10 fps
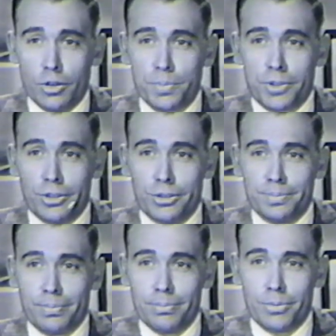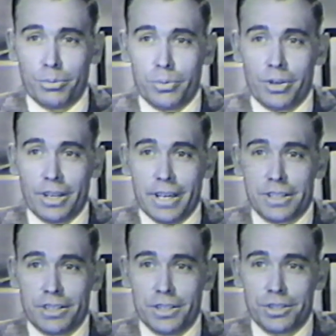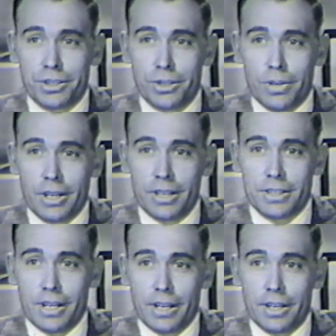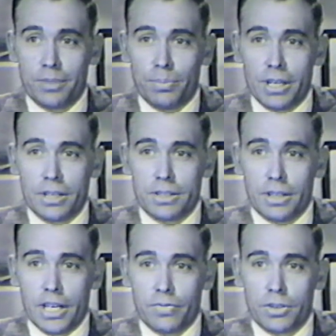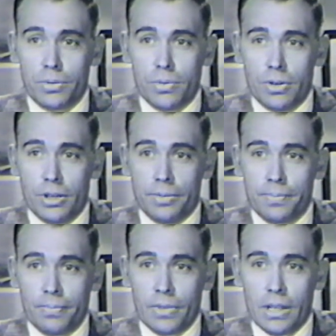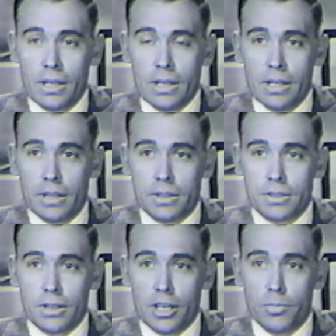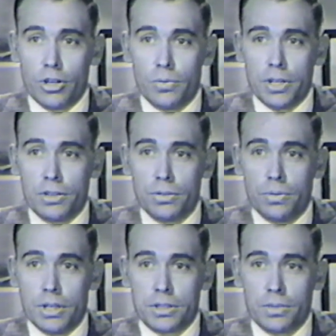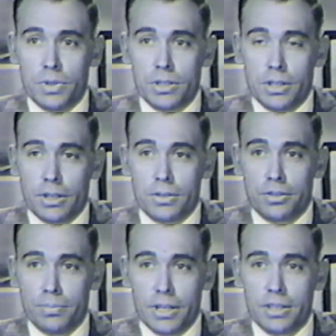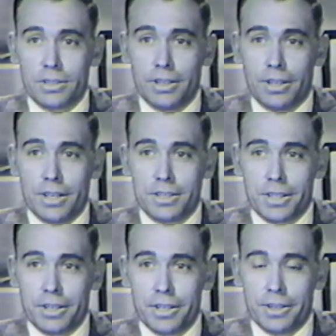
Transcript: We hoped so, but we weren't actually sure what our target had been until after the war. At the time, all we knew was that we'd sunk a tremendously large